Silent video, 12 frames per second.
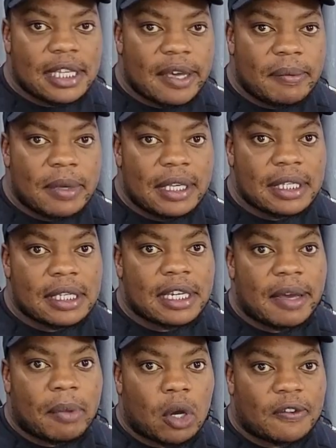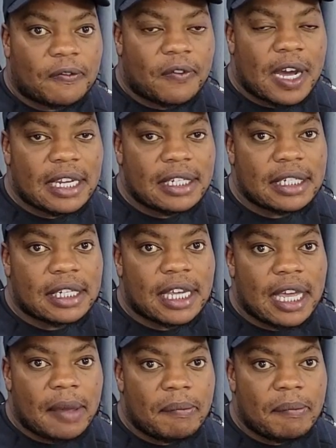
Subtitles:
game isn't about finding